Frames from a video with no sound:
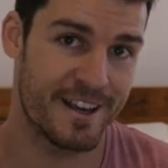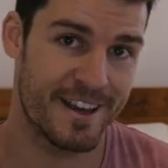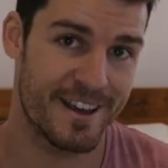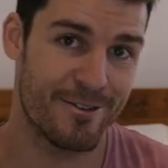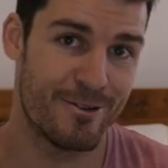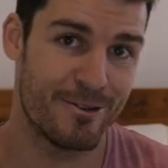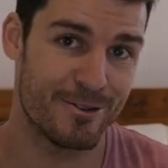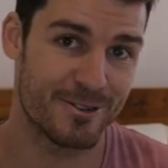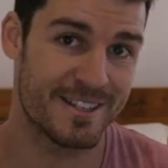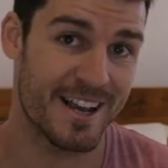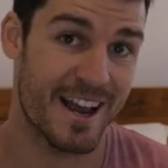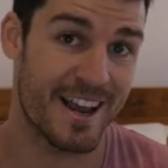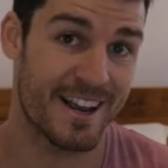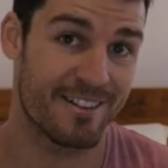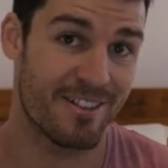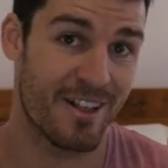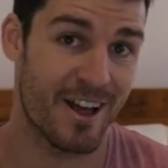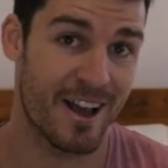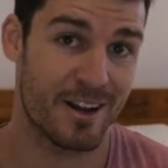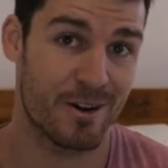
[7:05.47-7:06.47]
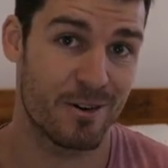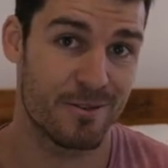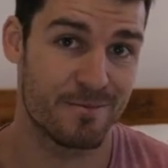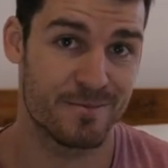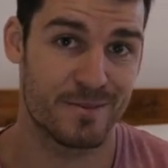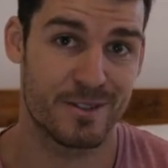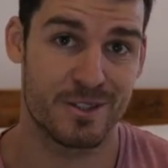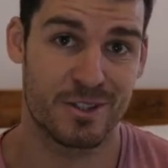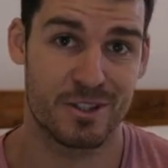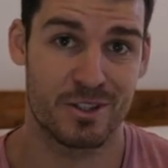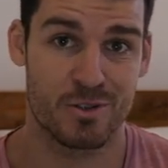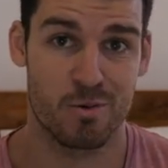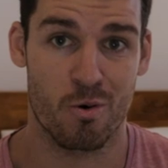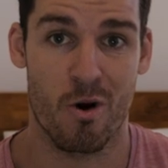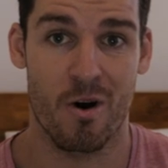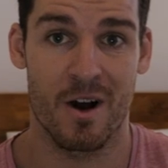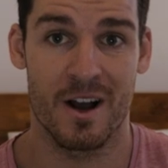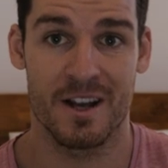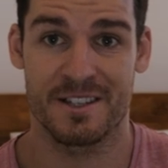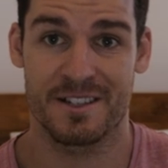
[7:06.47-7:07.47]
It will take like
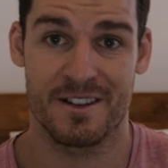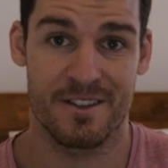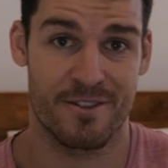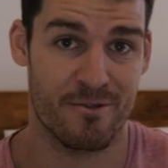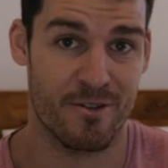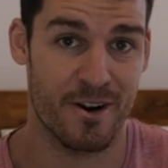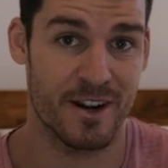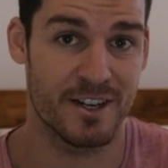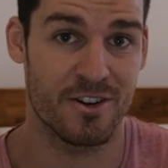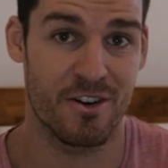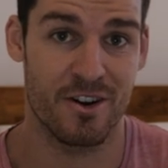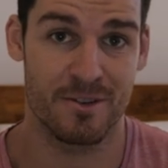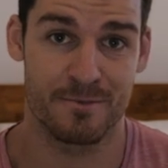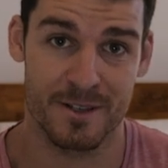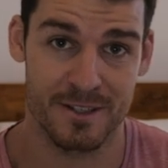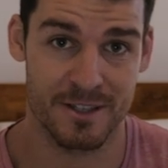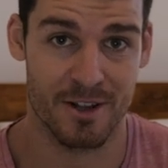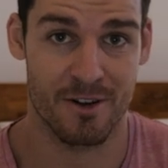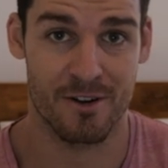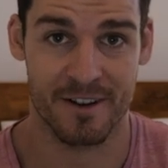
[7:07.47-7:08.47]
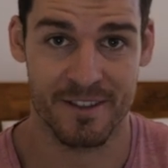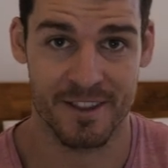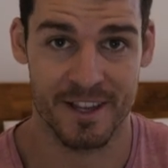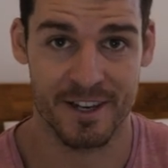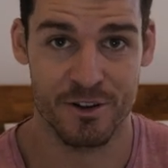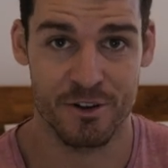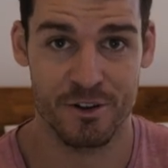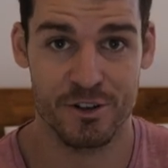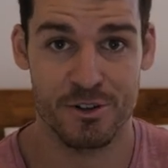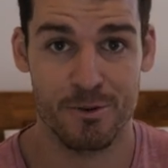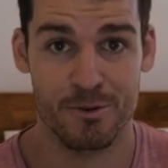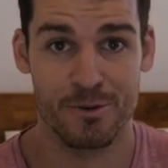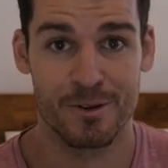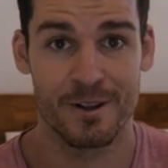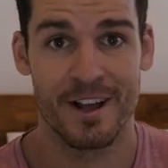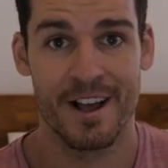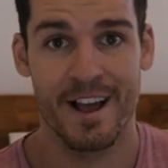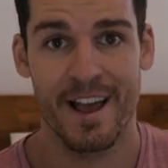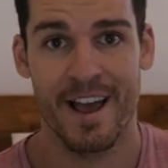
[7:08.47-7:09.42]
twice to three times as longer than usual.